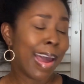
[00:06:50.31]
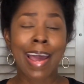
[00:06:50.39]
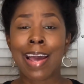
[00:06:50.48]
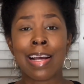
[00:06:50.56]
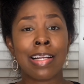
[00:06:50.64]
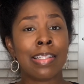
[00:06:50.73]

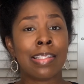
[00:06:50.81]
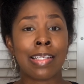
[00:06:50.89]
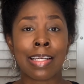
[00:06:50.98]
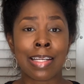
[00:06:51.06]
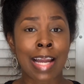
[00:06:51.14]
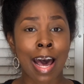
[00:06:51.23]
and
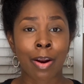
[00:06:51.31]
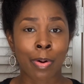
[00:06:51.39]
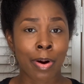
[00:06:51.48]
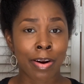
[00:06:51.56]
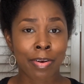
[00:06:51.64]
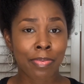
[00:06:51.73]
did not
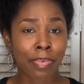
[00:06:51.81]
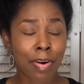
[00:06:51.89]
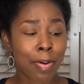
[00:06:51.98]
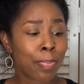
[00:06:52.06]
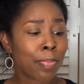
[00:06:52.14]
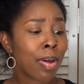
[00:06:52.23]
order
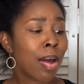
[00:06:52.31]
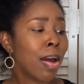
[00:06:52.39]
from.